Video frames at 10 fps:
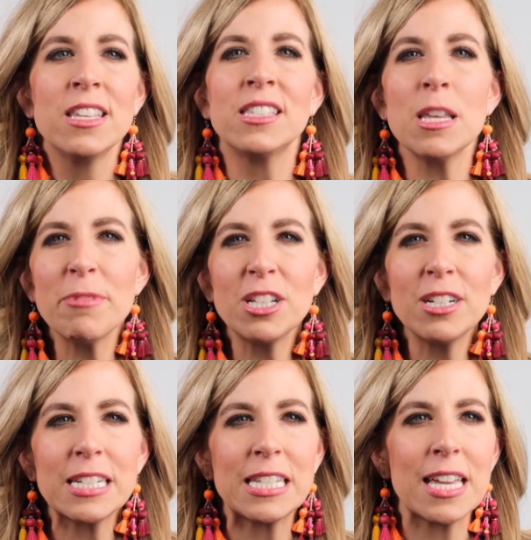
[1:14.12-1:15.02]
Similar
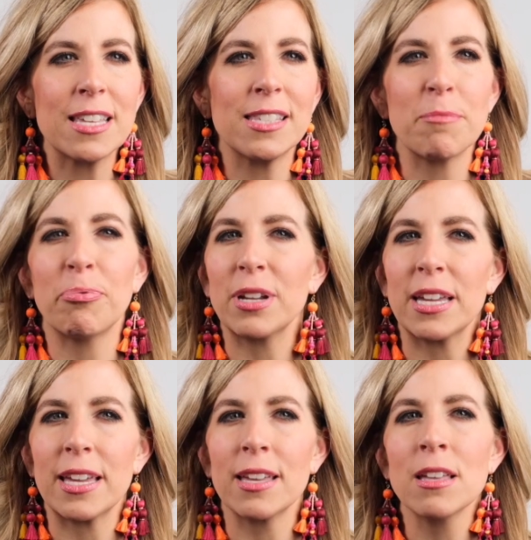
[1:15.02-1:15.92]
to TSA
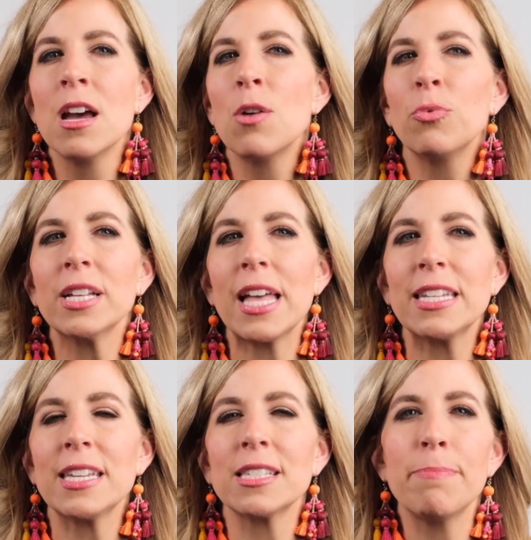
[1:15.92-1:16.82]
Pre, Real
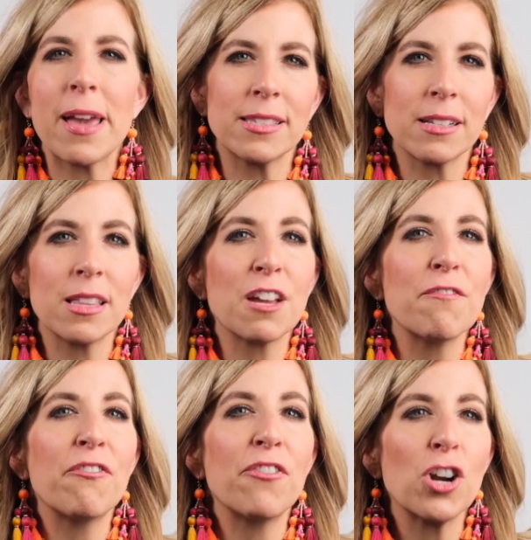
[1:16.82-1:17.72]
ID is basically
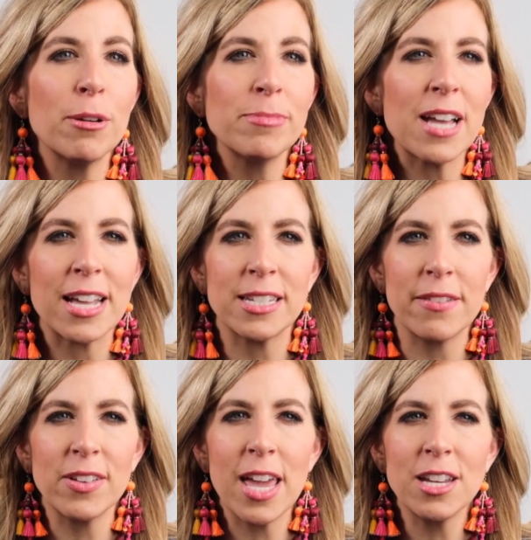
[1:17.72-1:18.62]
confirmed
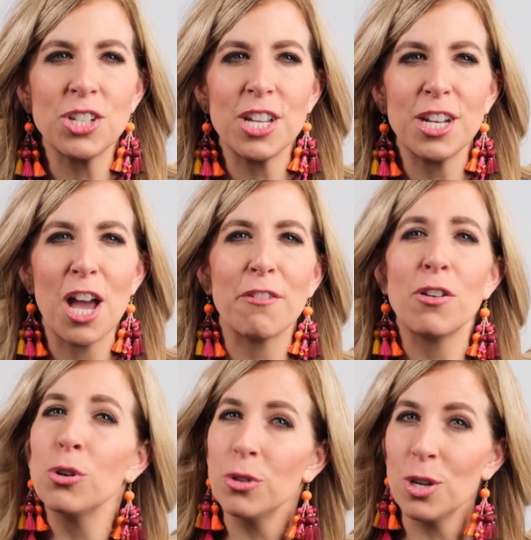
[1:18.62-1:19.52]
identification of
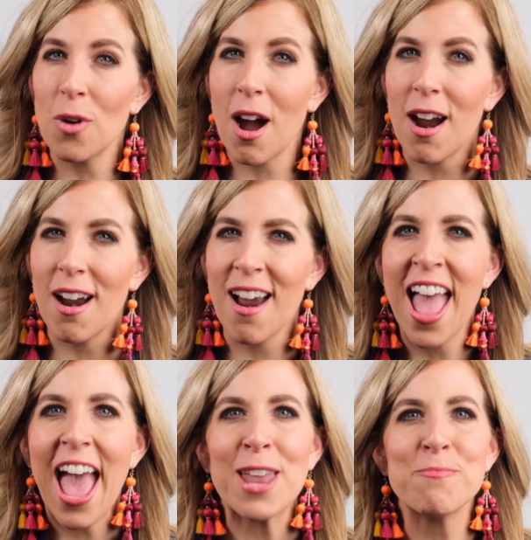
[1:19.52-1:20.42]
who you are
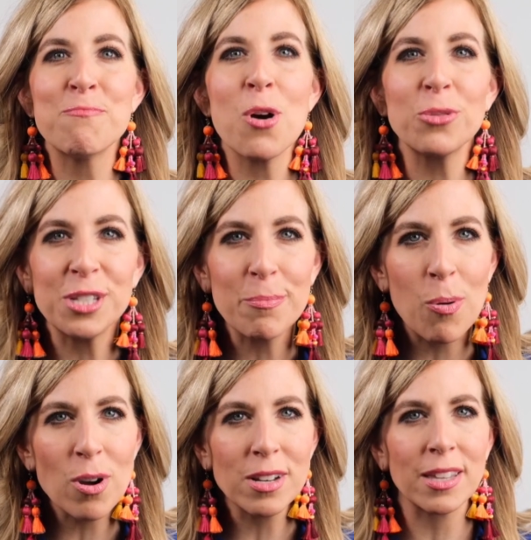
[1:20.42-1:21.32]
and, most
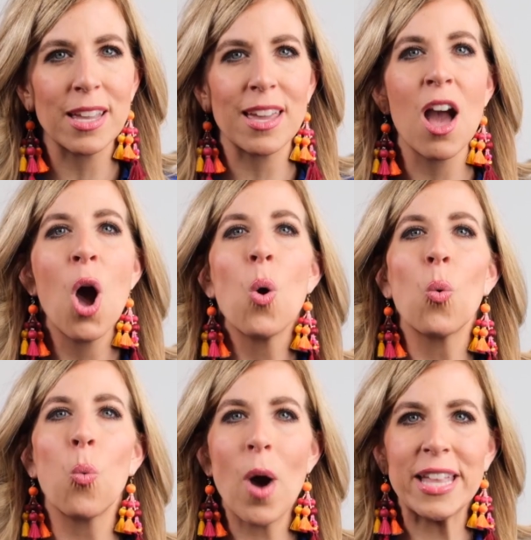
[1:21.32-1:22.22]
importantly,
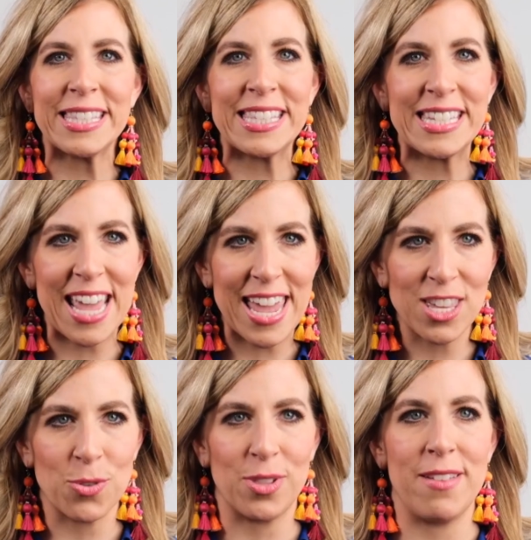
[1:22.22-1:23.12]
what state
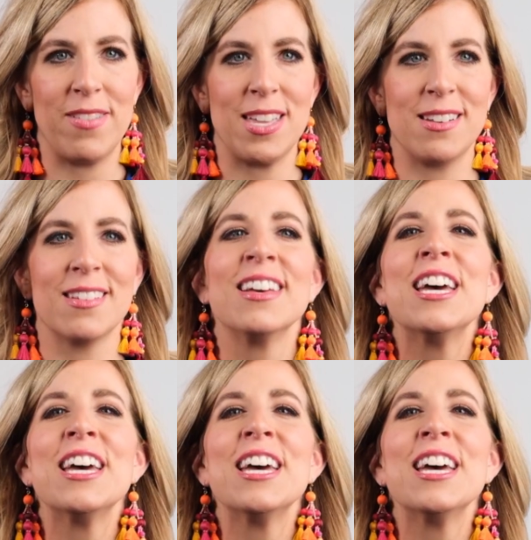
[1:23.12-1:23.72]
you live in.